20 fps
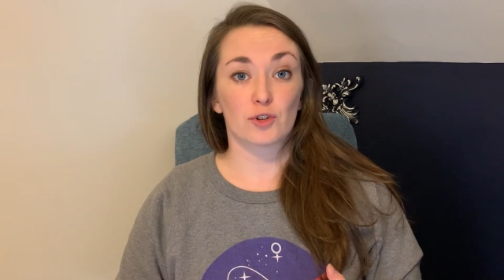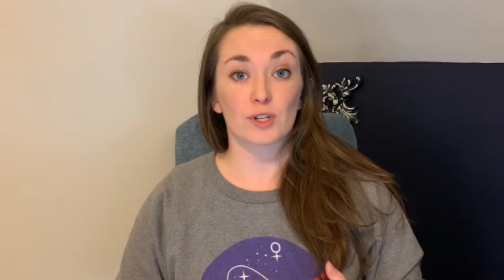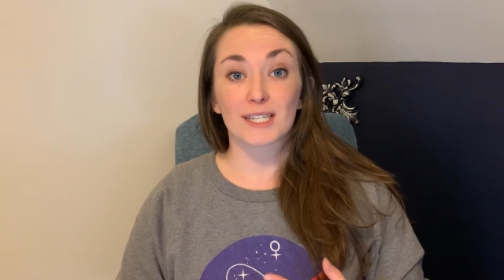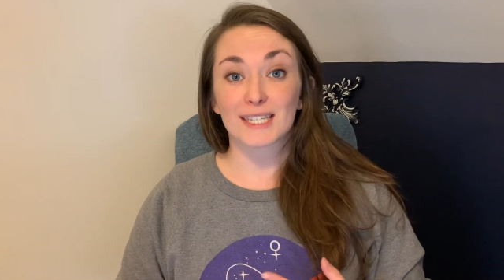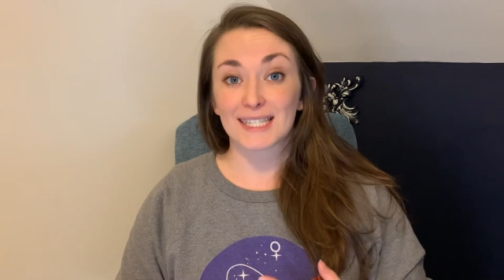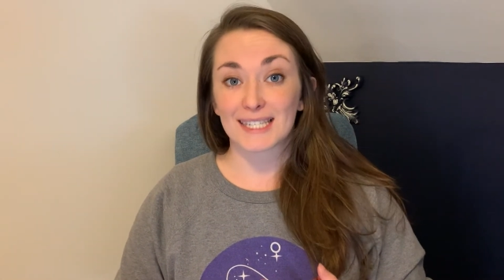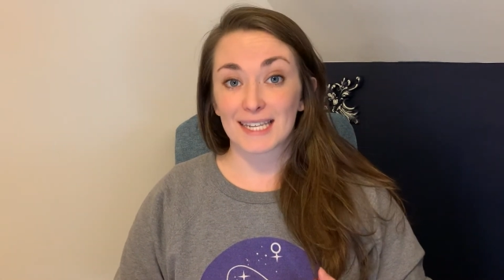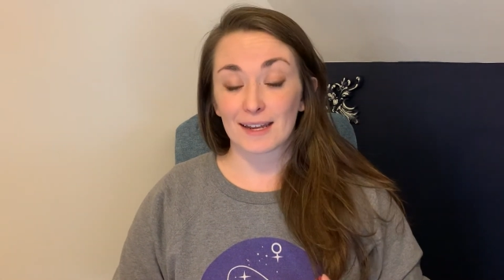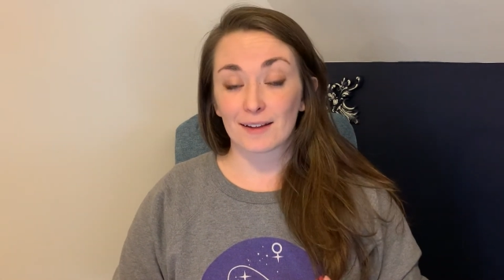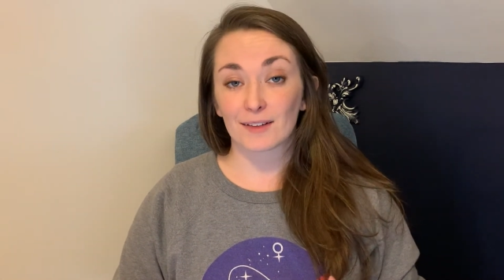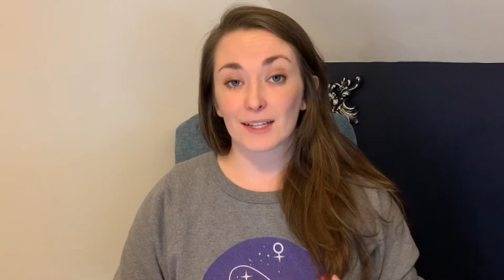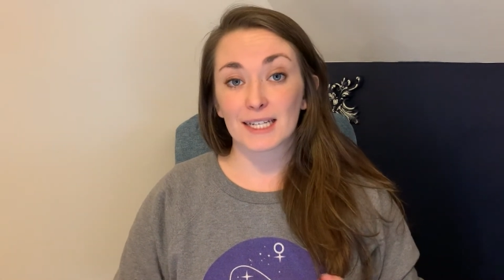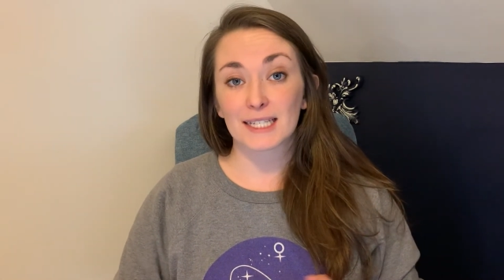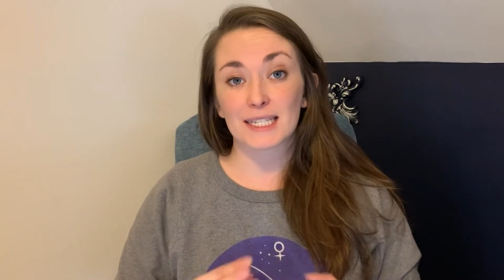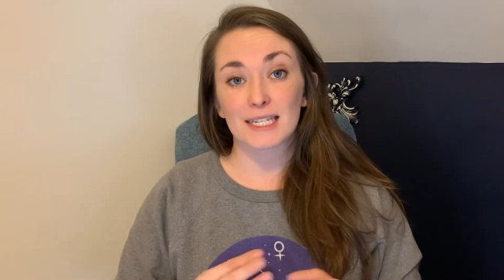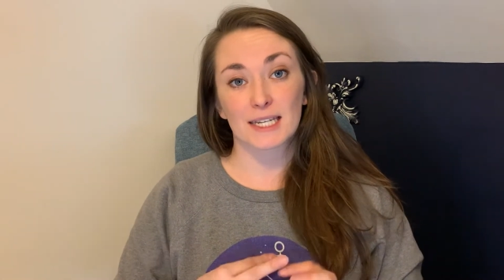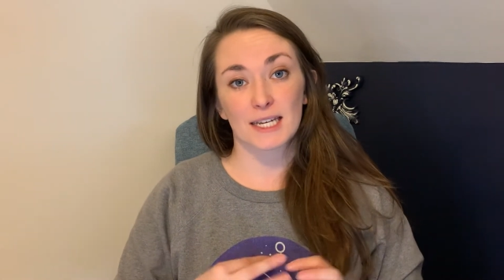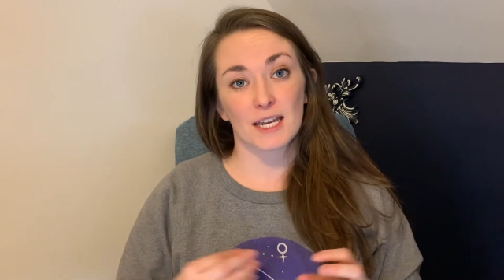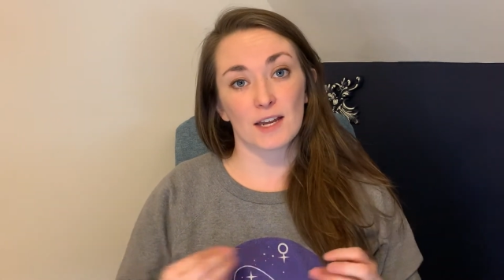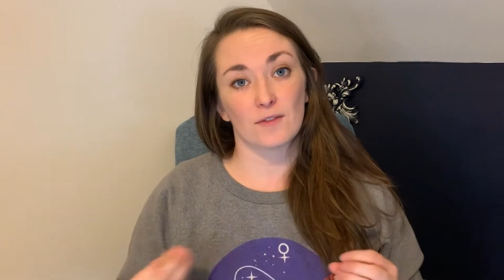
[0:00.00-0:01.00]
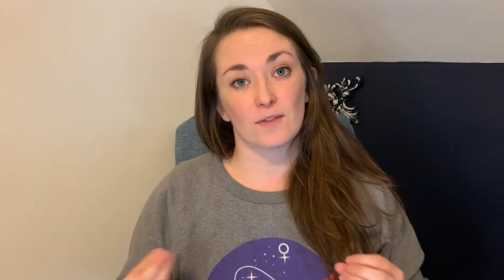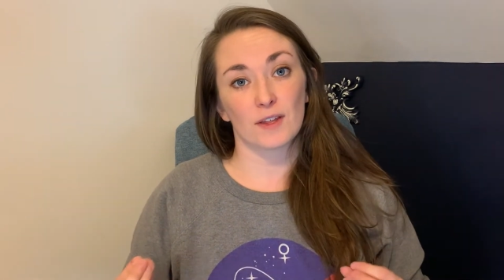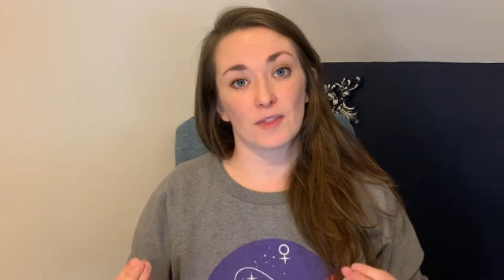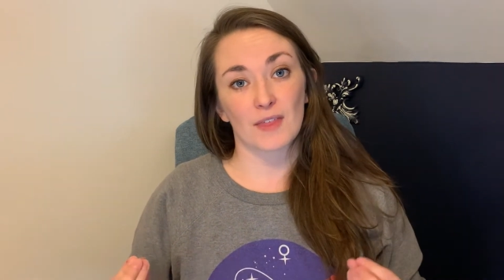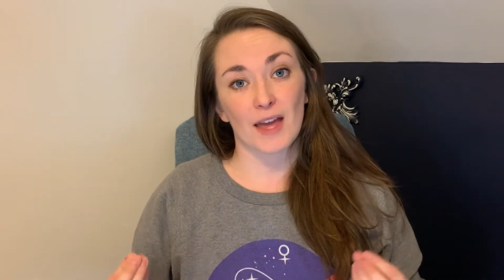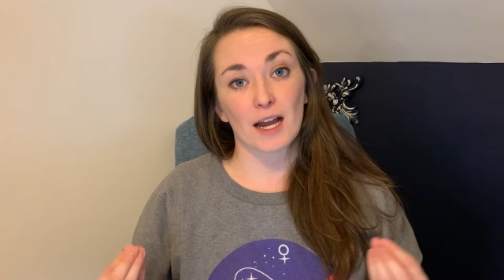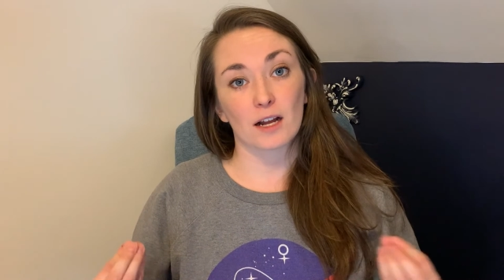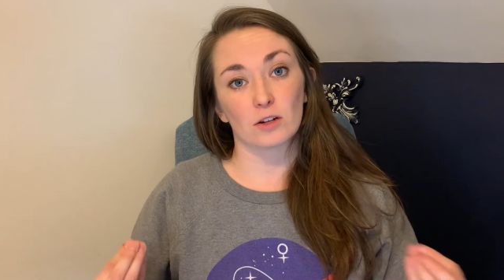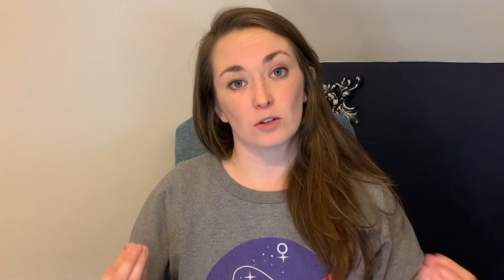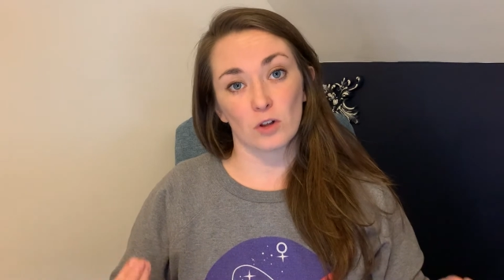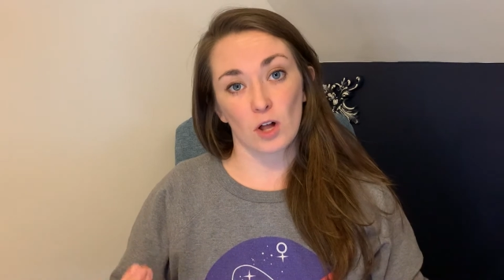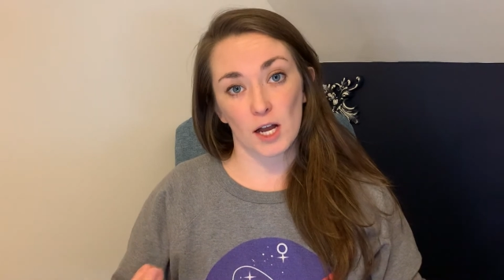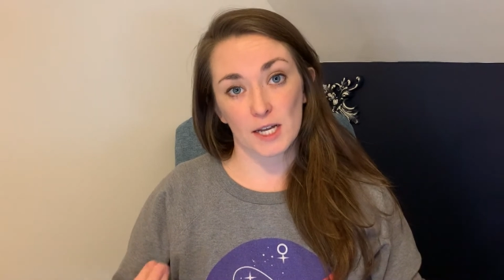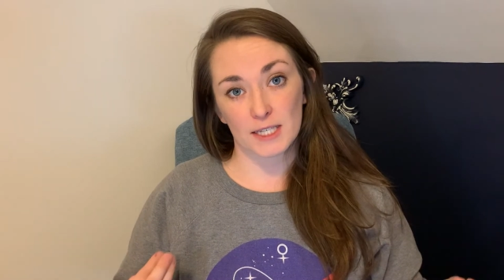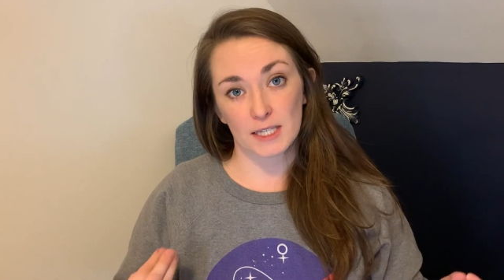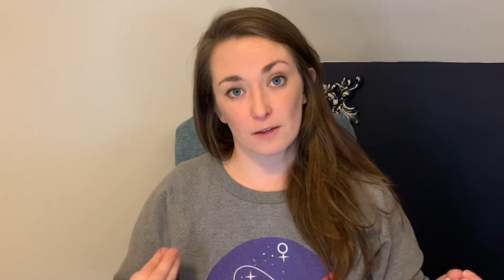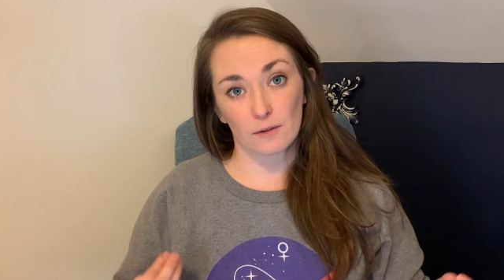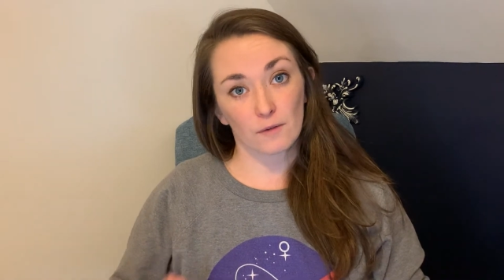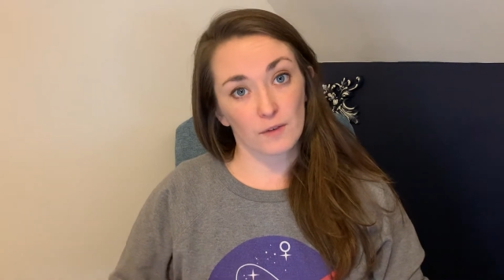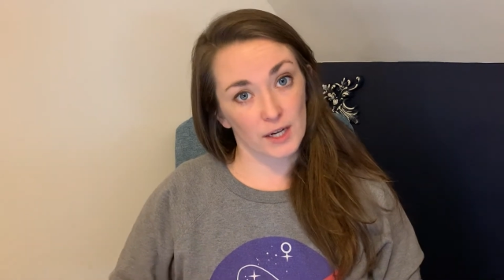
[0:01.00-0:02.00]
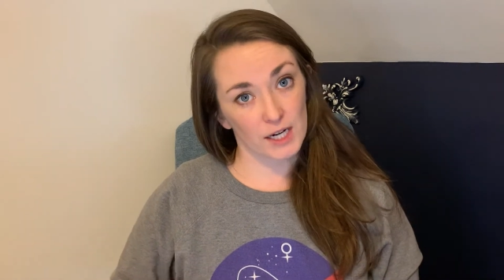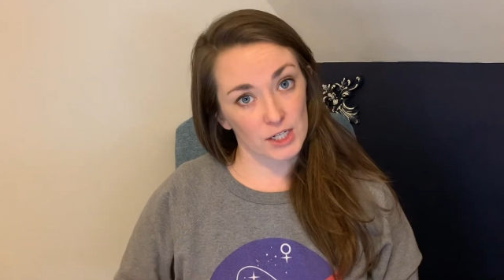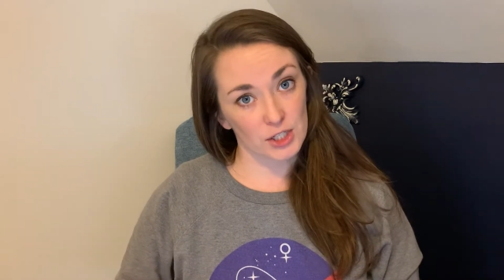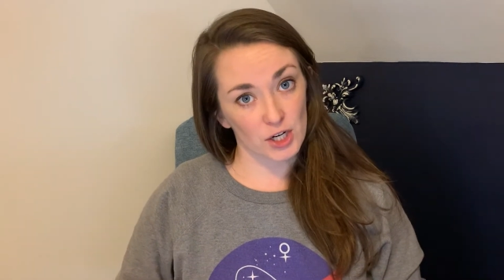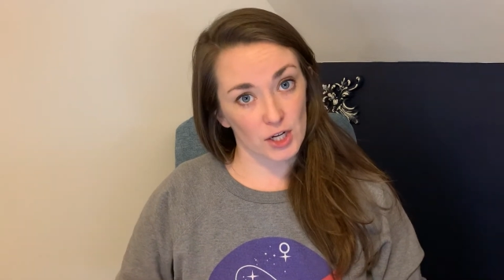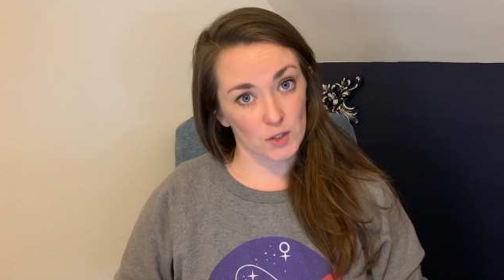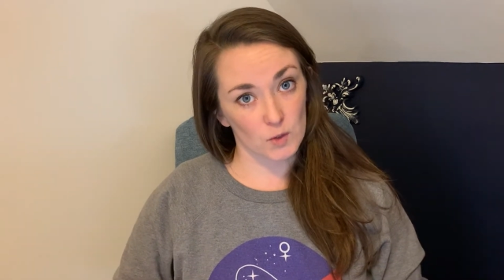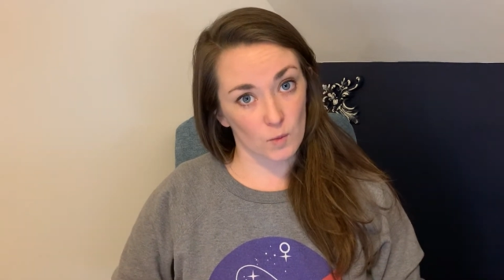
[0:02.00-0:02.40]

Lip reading: sealant to give it that glossy finish as